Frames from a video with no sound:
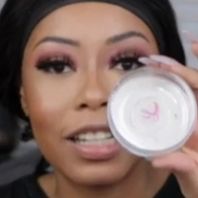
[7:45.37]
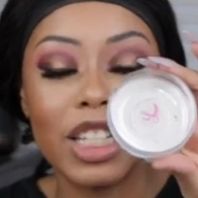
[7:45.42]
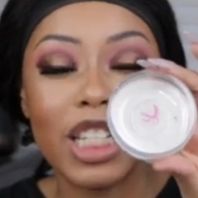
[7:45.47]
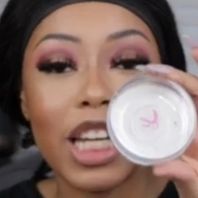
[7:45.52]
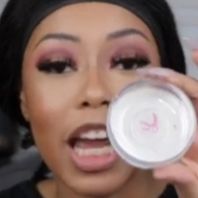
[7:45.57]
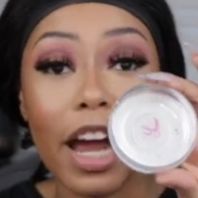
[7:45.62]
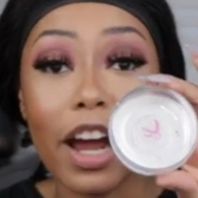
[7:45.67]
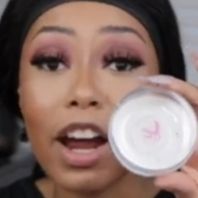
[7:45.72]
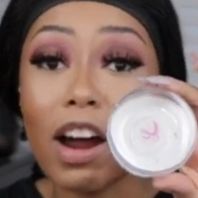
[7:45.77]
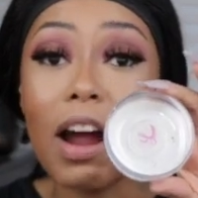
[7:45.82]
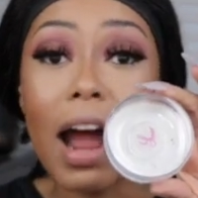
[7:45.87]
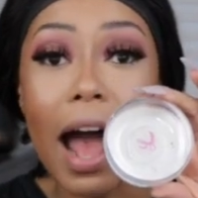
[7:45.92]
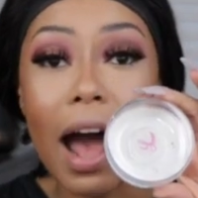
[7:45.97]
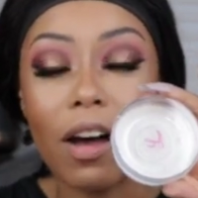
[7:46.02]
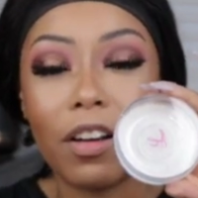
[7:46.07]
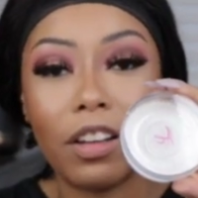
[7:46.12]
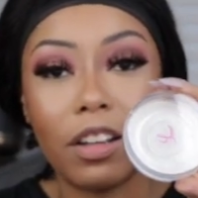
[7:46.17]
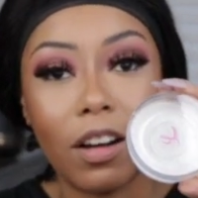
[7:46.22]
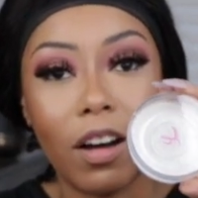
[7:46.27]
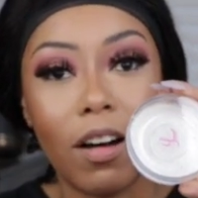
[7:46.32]
Check her
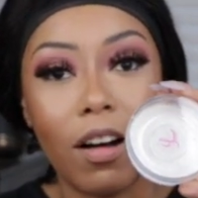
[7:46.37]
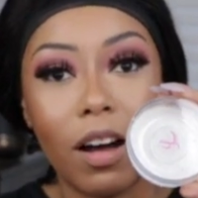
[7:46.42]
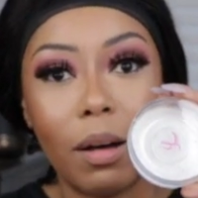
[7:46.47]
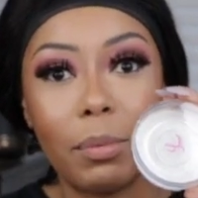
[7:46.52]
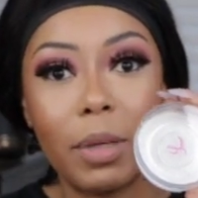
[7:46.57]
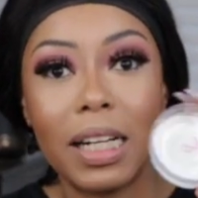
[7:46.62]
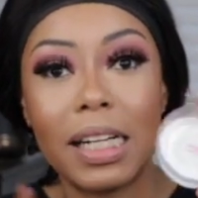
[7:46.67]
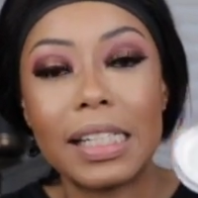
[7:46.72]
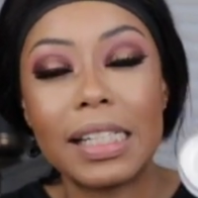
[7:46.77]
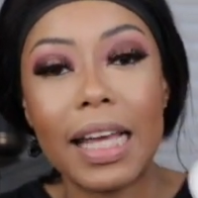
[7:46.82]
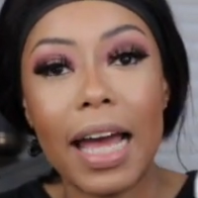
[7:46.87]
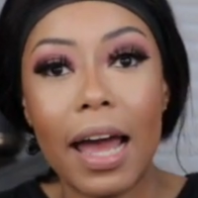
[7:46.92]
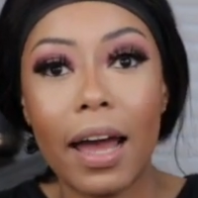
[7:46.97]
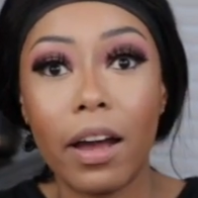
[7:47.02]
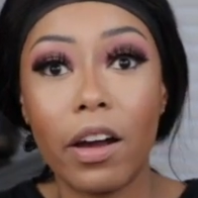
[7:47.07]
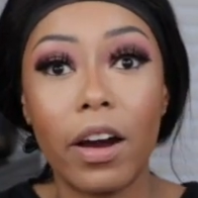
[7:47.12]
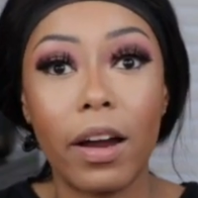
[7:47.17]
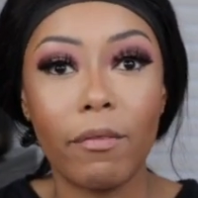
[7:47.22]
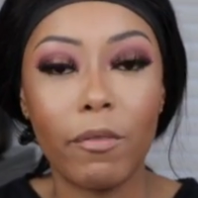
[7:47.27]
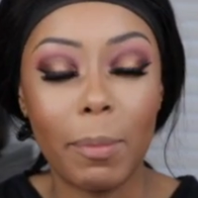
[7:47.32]
out, y'all. I'm gonna tag
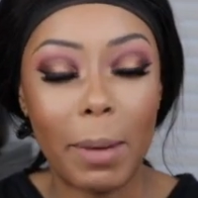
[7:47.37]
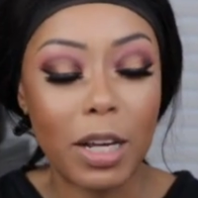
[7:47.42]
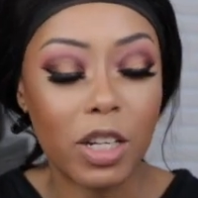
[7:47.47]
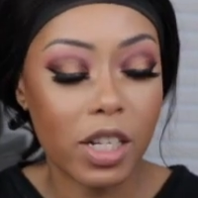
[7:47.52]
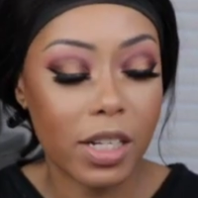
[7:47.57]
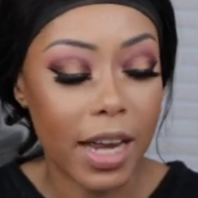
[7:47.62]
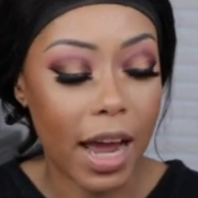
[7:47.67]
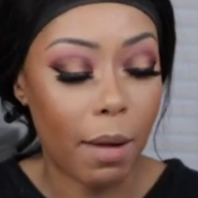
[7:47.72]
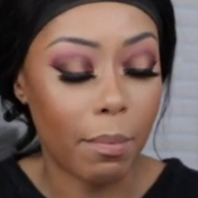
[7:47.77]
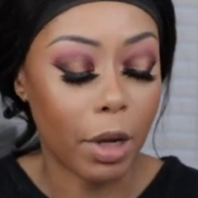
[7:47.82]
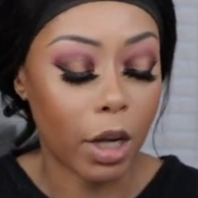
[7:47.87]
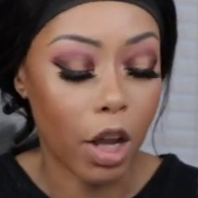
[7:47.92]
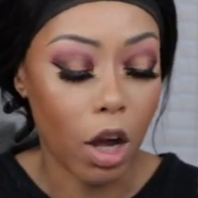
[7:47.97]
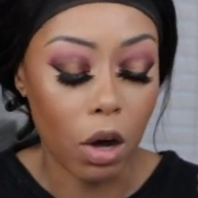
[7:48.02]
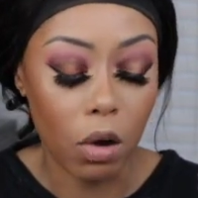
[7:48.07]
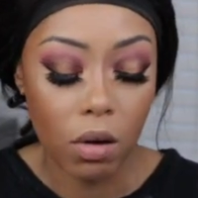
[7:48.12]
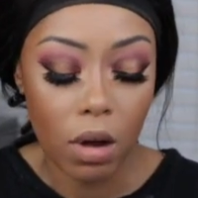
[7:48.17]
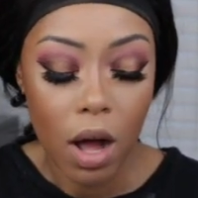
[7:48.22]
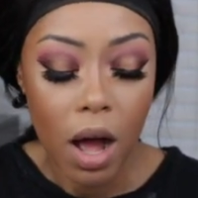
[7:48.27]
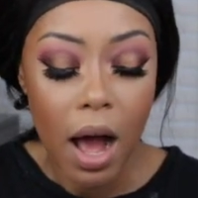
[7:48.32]
her information down
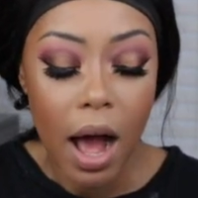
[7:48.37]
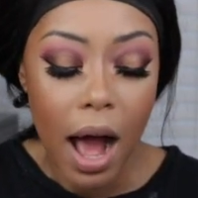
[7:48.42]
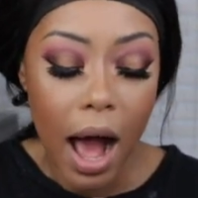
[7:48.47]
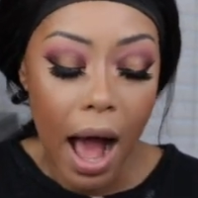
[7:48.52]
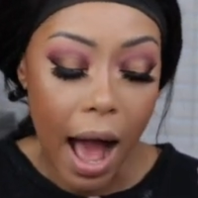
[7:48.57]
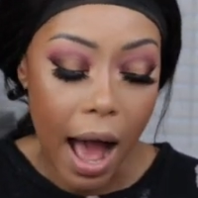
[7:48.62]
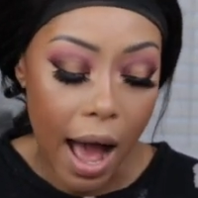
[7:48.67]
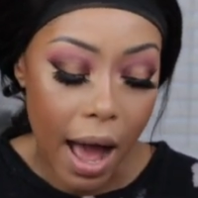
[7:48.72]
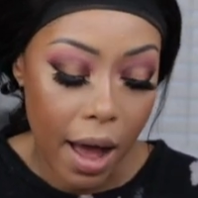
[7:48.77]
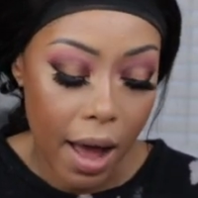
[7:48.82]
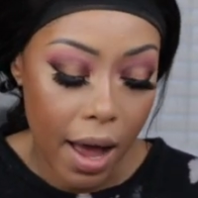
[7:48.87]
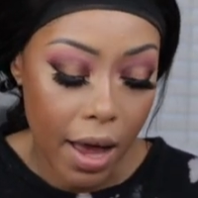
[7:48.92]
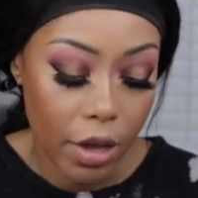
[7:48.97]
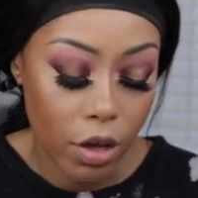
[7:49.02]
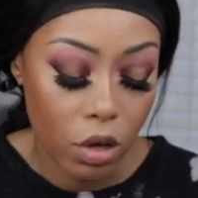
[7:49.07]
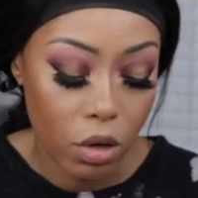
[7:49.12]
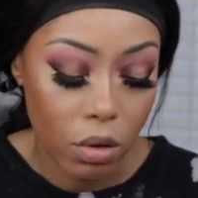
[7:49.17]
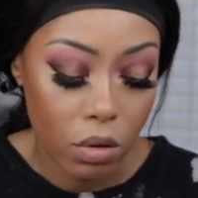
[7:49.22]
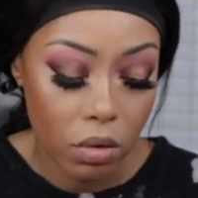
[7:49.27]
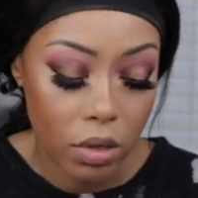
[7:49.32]
below. I
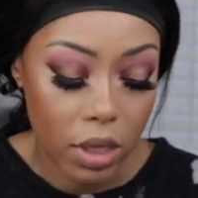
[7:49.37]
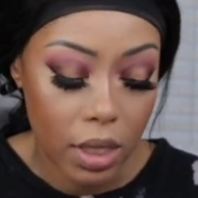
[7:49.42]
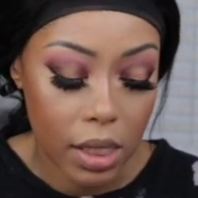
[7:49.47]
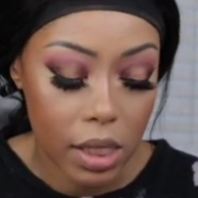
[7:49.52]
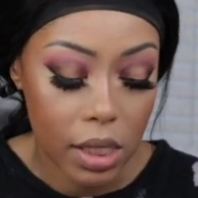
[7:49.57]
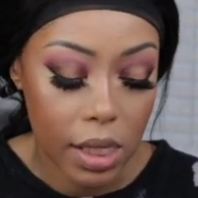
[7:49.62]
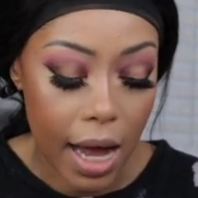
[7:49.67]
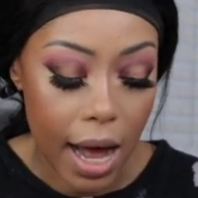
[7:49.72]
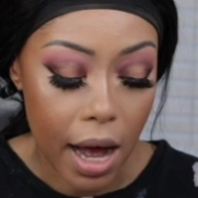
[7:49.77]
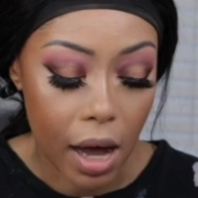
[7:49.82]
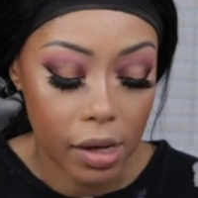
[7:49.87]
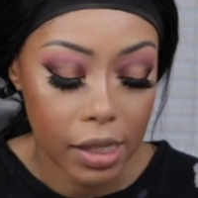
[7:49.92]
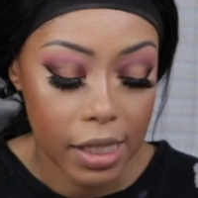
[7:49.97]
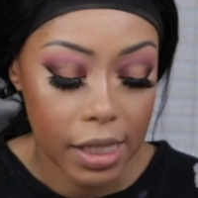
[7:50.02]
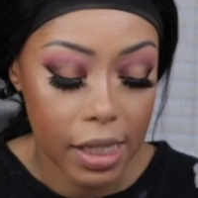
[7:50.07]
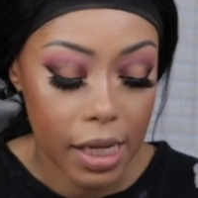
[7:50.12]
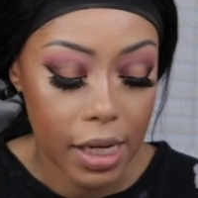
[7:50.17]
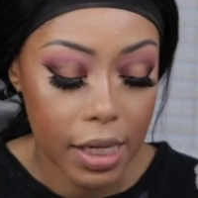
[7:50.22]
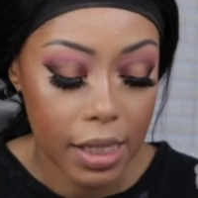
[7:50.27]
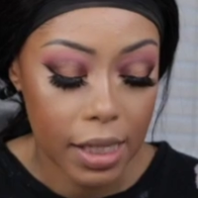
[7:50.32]
use the style
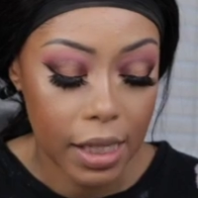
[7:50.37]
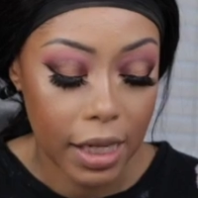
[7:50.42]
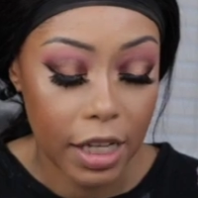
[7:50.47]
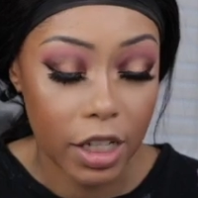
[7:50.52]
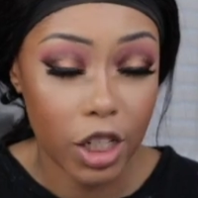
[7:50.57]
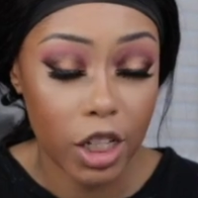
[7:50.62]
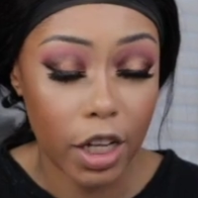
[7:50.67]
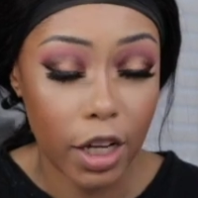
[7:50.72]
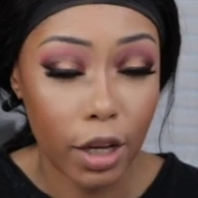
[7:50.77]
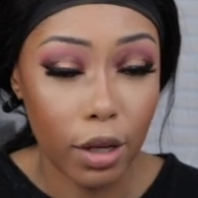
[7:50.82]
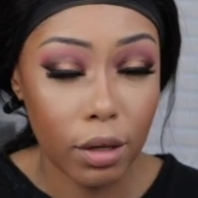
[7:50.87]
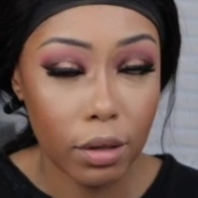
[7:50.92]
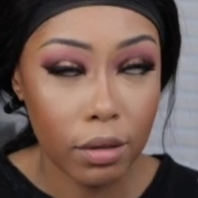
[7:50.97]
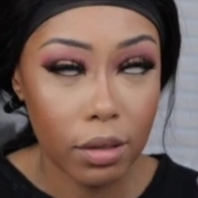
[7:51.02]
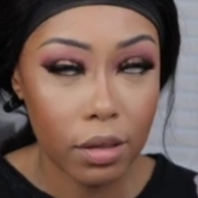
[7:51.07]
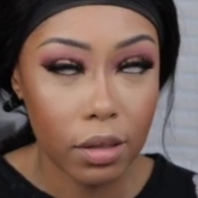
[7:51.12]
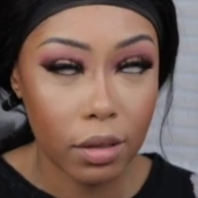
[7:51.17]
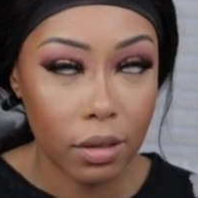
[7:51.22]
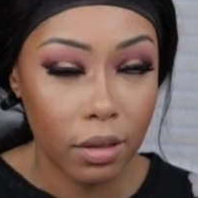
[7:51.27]
6-inch heels,